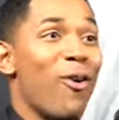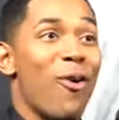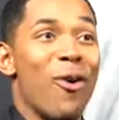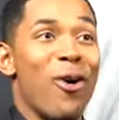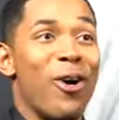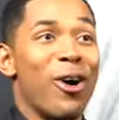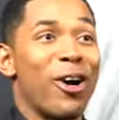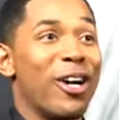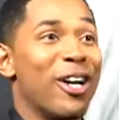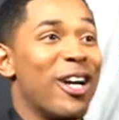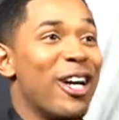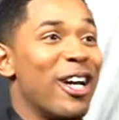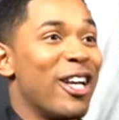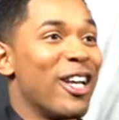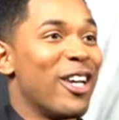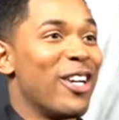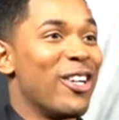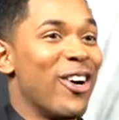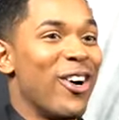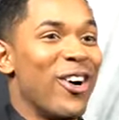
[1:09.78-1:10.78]
or
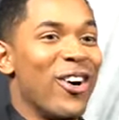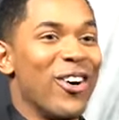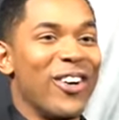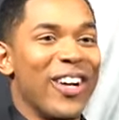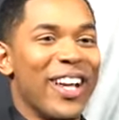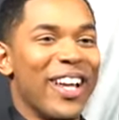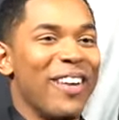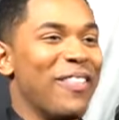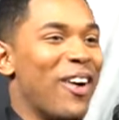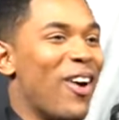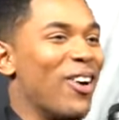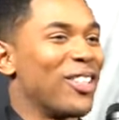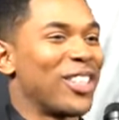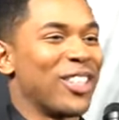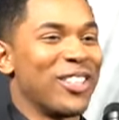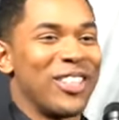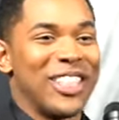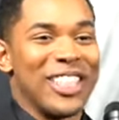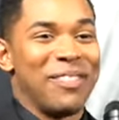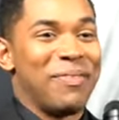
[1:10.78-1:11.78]
you know him
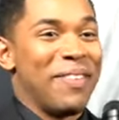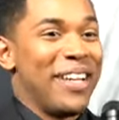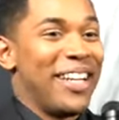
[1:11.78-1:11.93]
also just